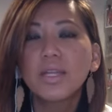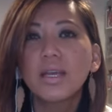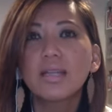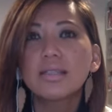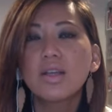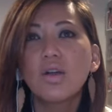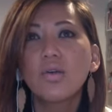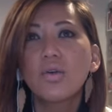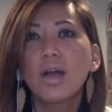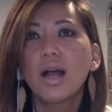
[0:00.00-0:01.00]
And
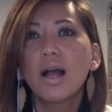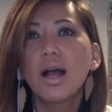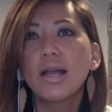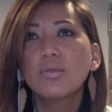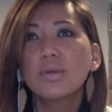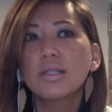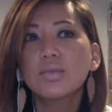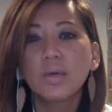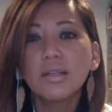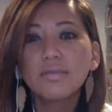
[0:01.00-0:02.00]
so I was
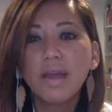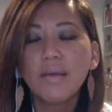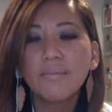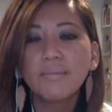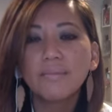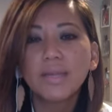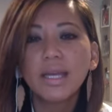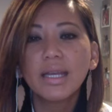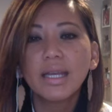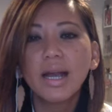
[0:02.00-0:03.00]
one of them.
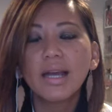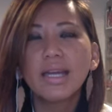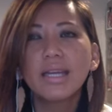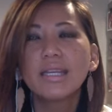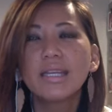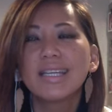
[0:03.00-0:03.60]
And I